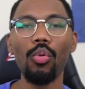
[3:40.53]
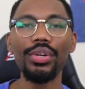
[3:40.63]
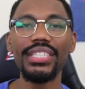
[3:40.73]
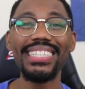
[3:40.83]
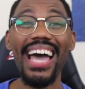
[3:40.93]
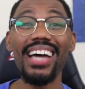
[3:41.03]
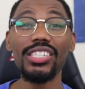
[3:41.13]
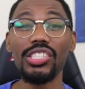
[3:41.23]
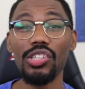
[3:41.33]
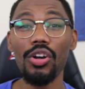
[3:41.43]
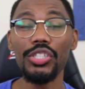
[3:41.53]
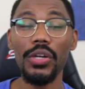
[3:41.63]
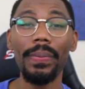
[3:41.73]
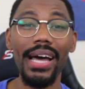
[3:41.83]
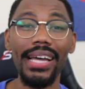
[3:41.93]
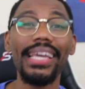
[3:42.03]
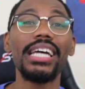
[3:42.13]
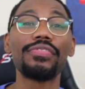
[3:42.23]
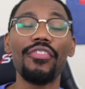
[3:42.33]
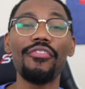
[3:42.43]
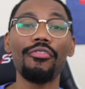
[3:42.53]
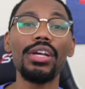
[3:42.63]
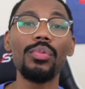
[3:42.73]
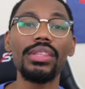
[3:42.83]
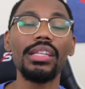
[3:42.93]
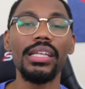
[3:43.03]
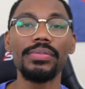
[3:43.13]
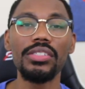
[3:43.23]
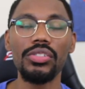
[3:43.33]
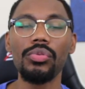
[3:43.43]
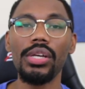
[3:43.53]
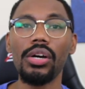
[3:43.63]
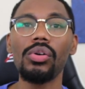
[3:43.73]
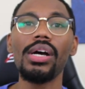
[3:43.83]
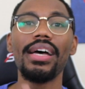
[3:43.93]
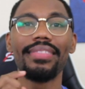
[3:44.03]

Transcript: which is how to start your podcast for free with the Libsyn studio,